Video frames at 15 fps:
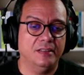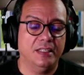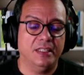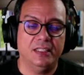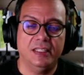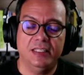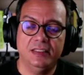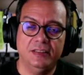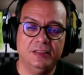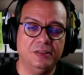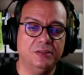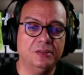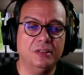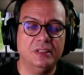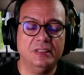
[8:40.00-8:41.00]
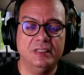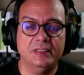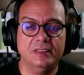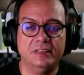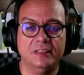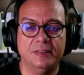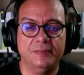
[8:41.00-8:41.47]
And usually this
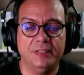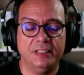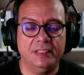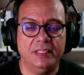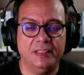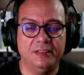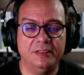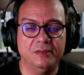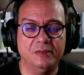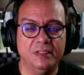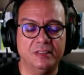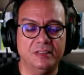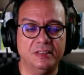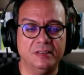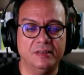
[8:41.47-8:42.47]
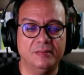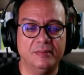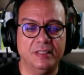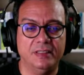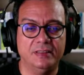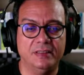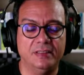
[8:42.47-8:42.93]
is something that you as
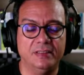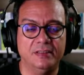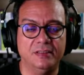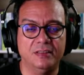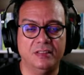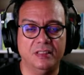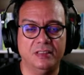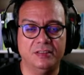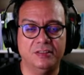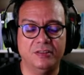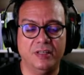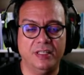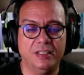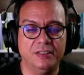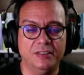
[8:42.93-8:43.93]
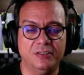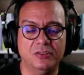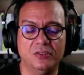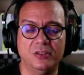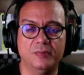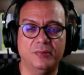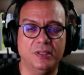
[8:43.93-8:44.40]
a strategist
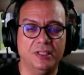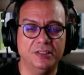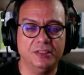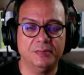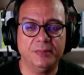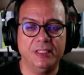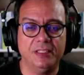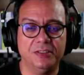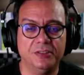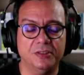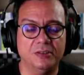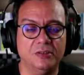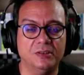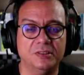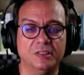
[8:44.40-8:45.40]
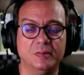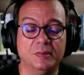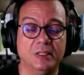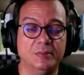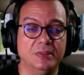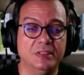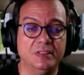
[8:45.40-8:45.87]
or a project manager, or
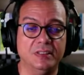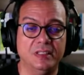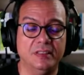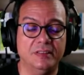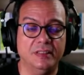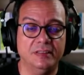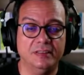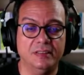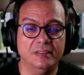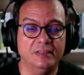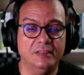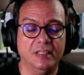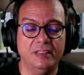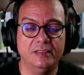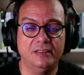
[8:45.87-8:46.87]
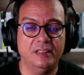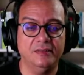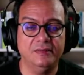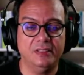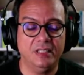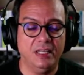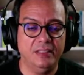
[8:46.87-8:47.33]
sometimes even as a designer,
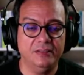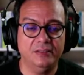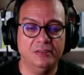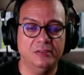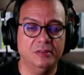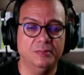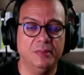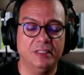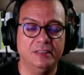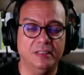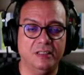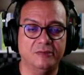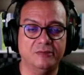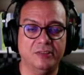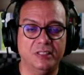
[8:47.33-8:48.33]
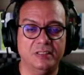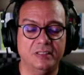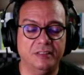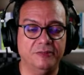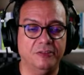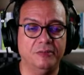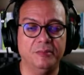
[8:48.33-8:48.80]
I had to do it myself, right? Say
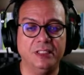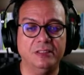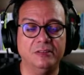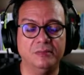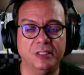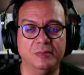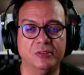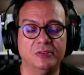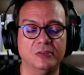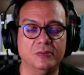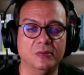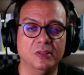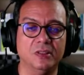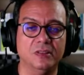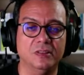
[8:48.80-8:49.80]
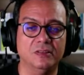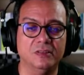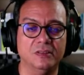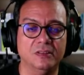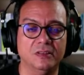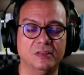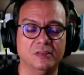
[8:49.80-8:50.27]
for me to be able to work
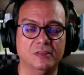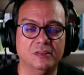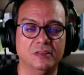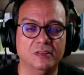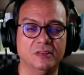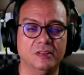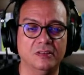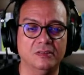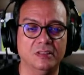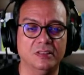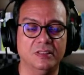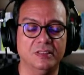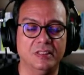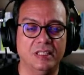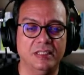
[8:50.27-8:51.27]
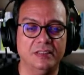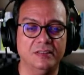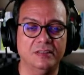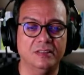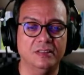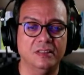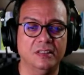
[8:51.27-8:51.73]
on the
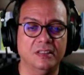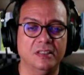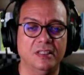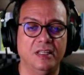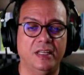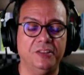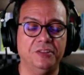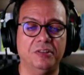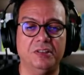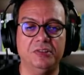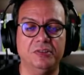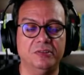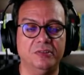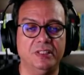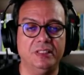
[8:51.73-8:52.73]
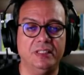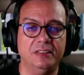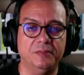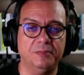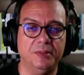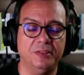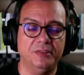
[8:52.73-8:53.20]
designs and try to create the
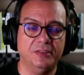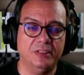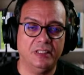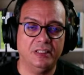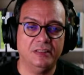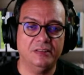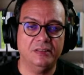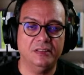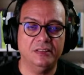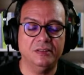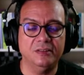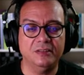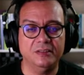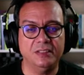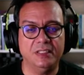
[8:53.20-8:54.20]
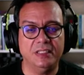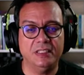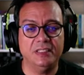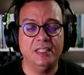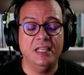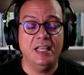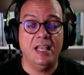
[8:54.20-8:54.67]
experience that the users
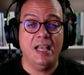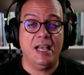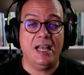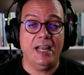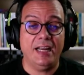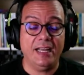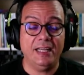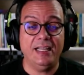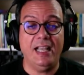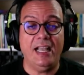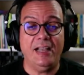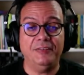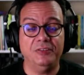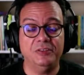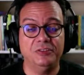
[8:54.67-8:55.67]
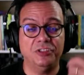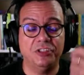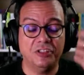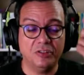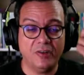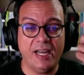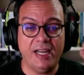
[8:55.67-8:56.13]
needed, I kind of have to
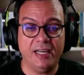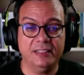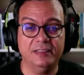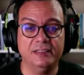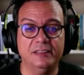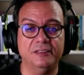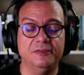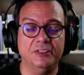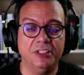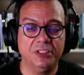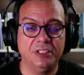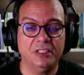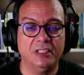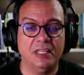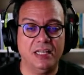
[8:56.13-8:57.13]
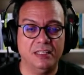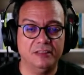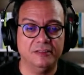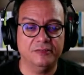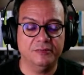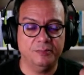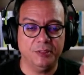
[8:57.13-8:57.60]
extract the vision out
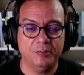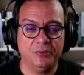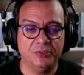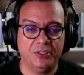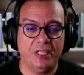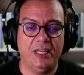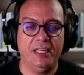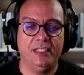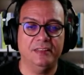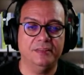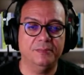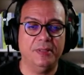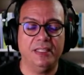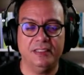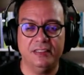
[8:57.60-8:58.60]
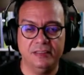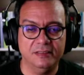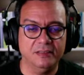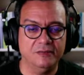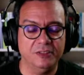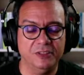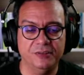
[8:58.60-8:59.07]
of people's heads by
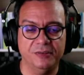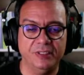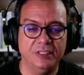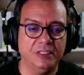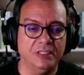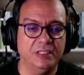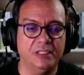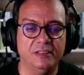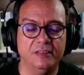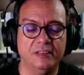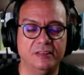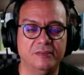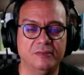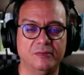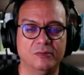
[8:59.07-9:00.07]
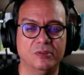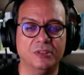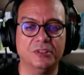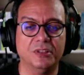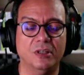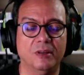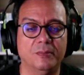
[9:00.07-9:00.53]
interviewing and
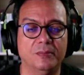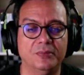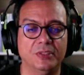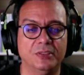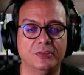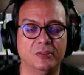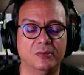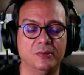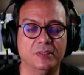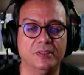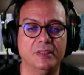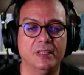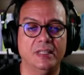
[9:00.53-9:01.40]
workshops and so on.